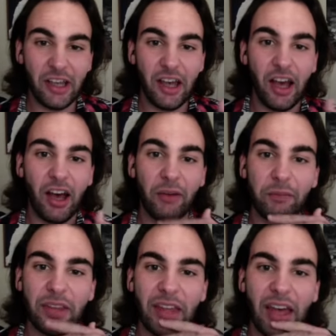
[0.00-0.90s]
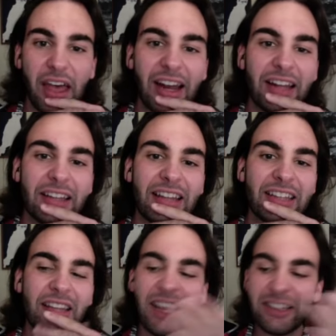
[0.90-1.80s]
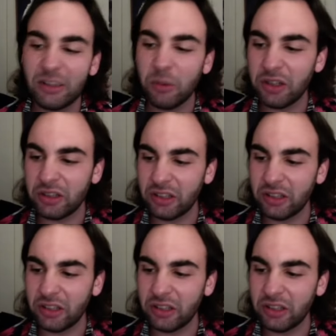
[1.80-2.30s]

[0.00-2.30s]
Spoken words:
And that's the question.